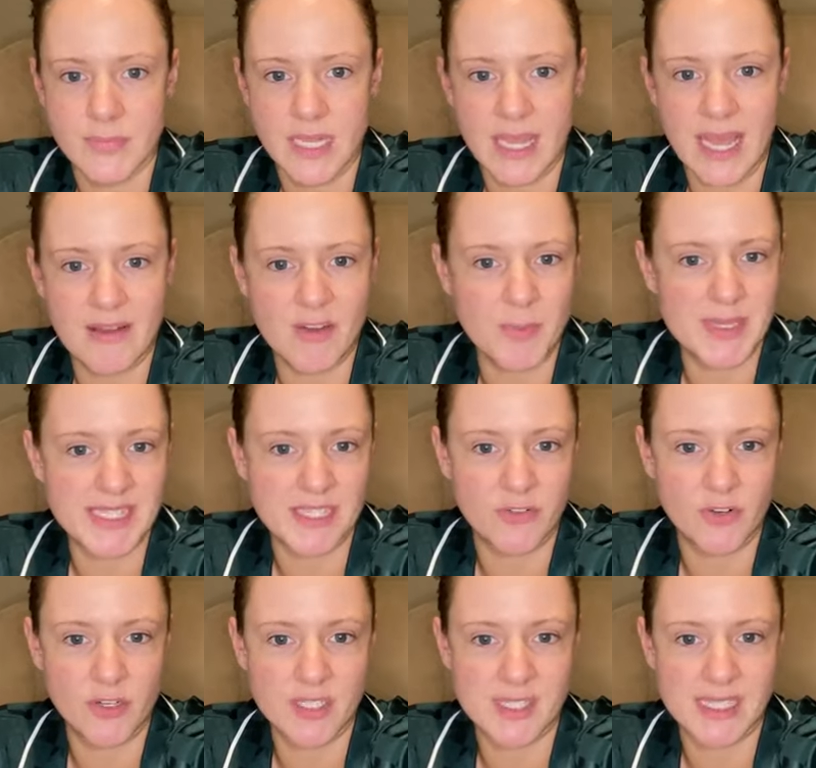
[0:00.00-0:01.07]
Have I missed the
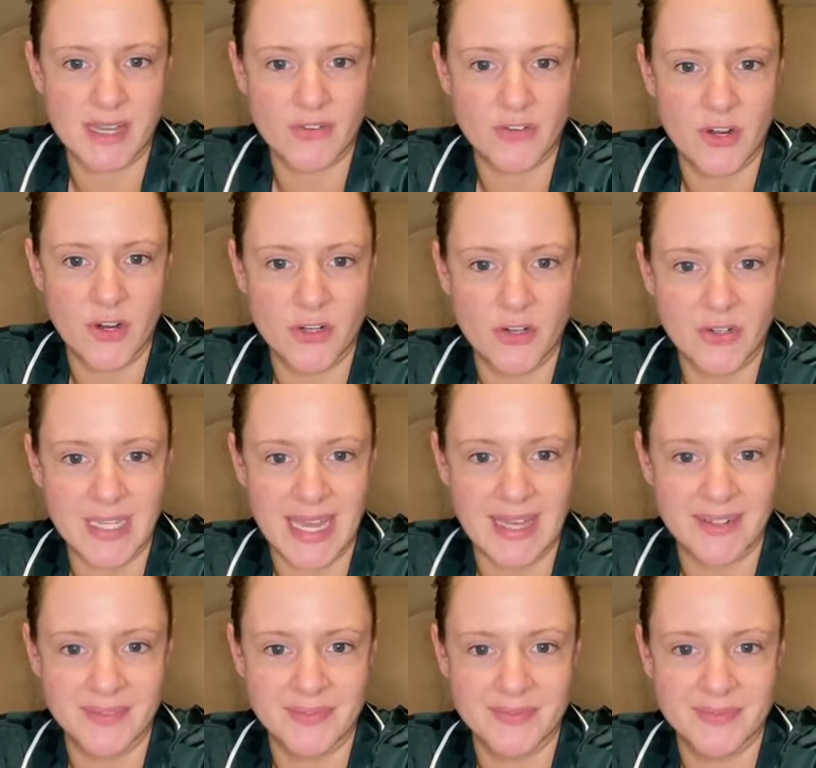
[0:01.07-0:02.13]
Veruca stuff? No, not yet.
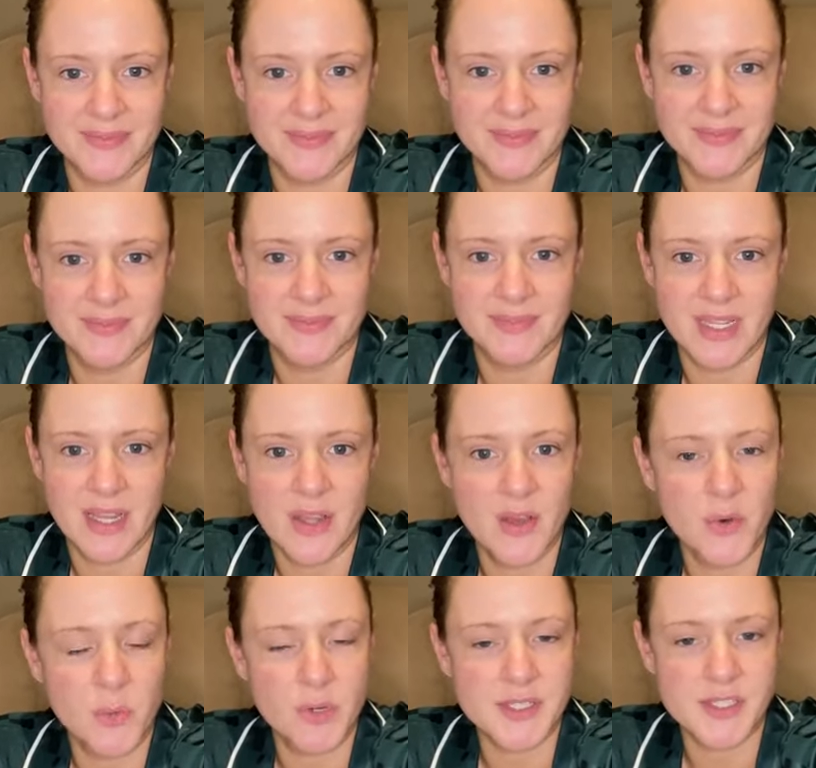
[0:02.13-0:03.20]

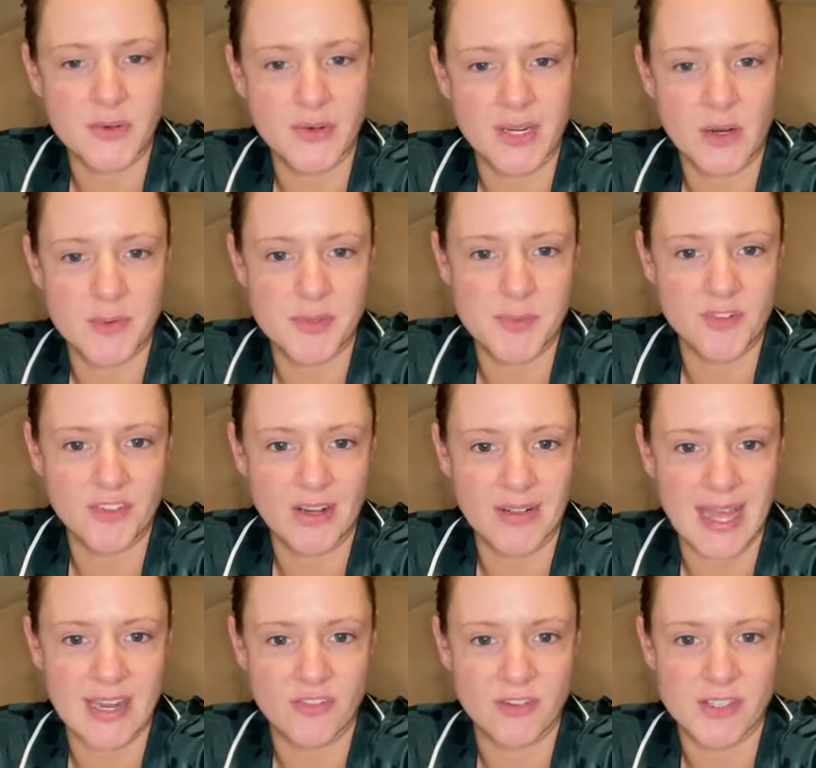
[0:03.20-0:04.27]
What's going on with Michelle
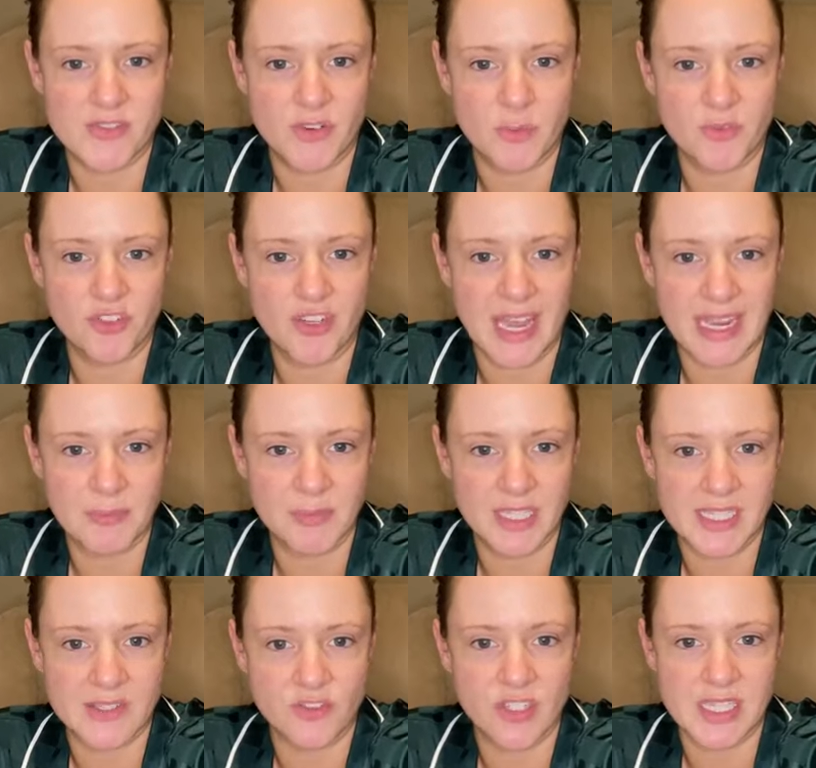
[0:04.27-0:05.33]
Andrews from
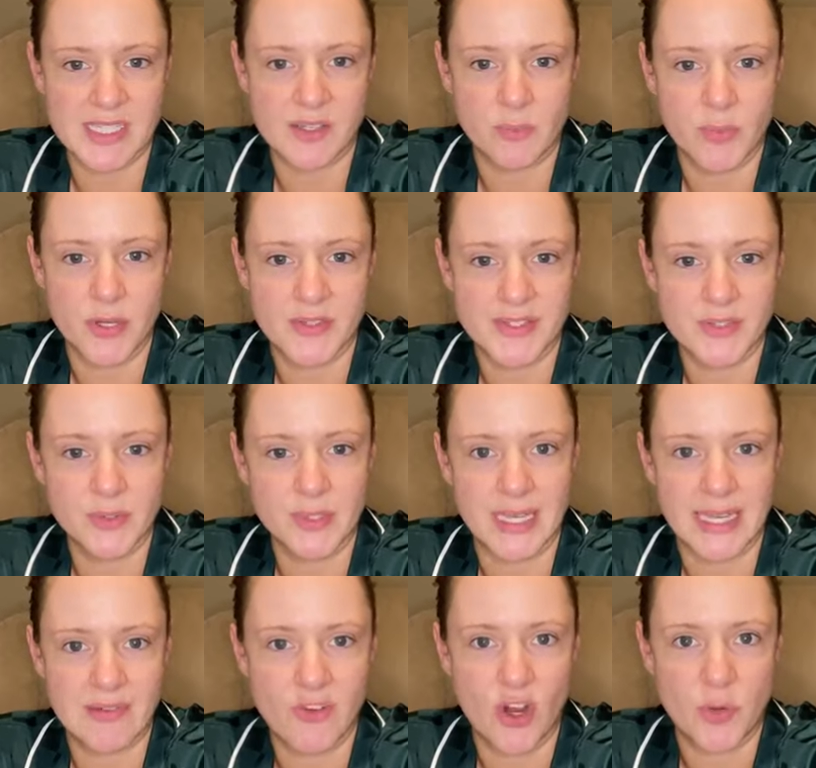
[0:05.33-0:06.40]
Shameless? She is on personal
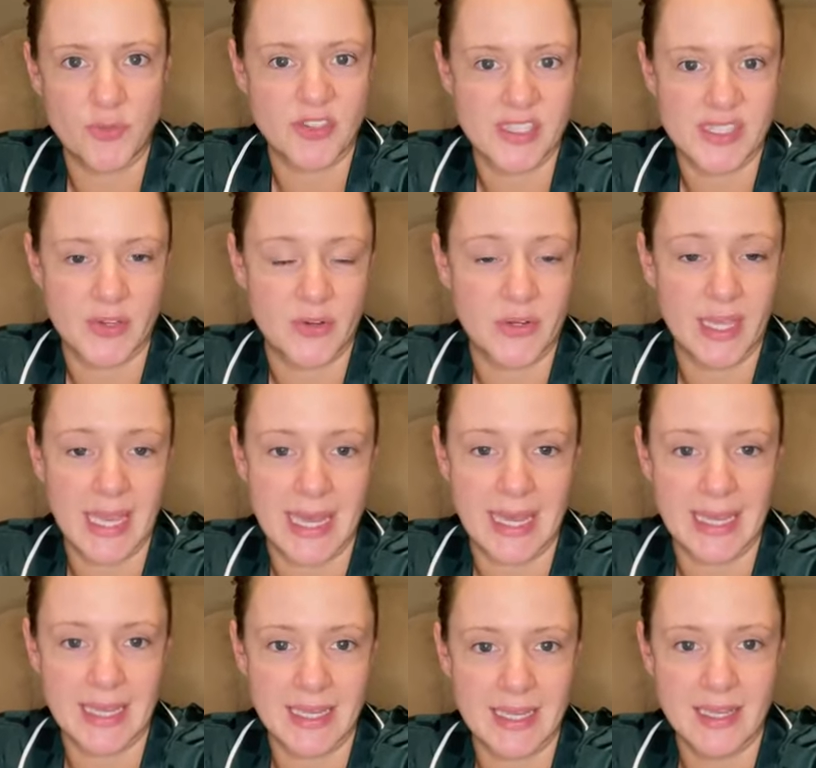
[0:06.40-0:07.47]
leave. Hope she's
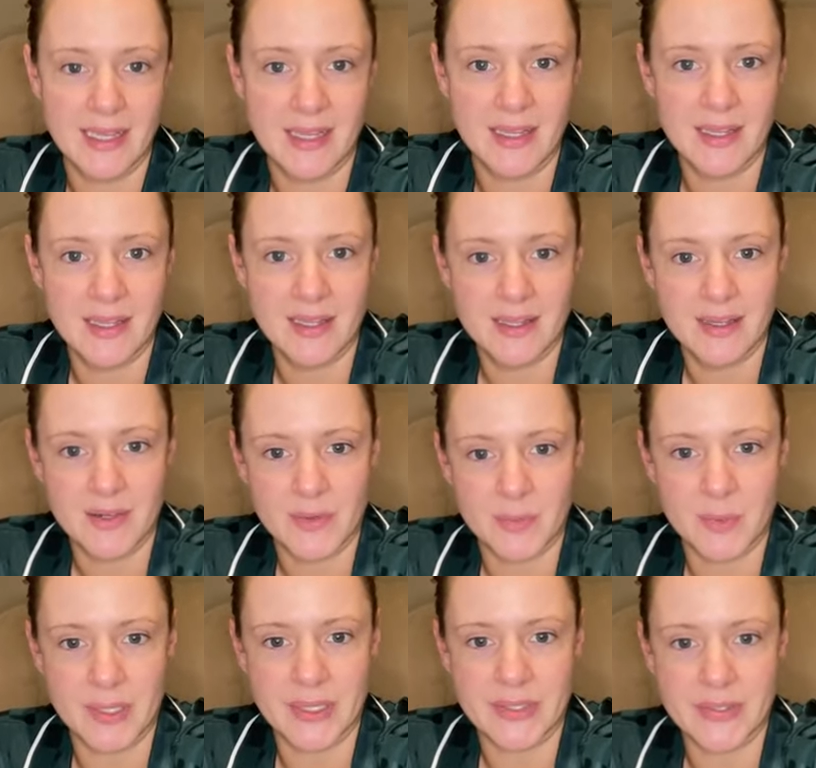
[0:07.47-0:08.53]
okay.
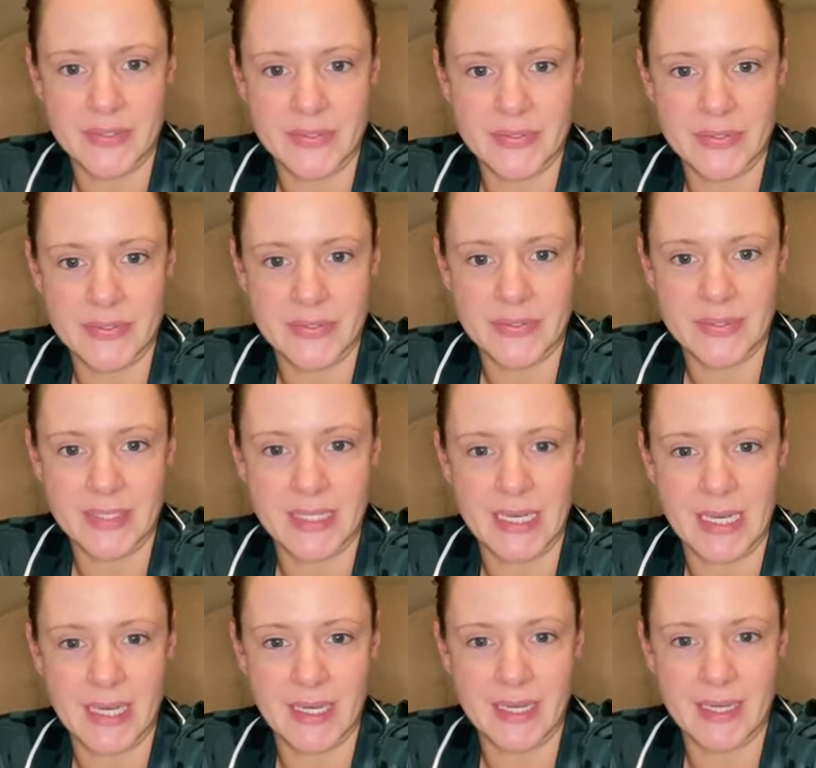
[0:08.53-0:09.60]
Well,
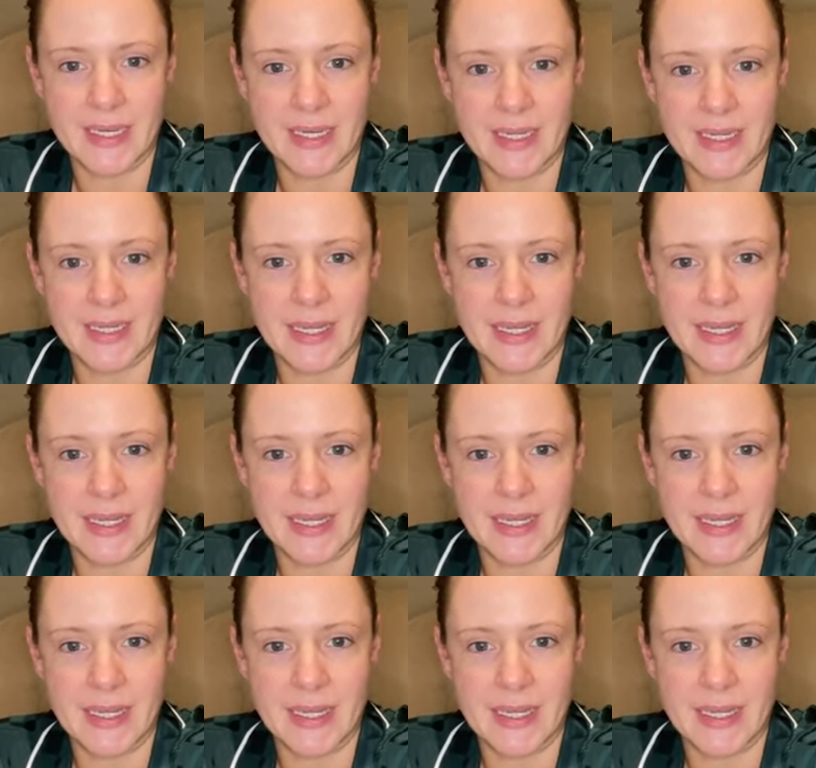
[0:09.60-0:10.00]
yeah.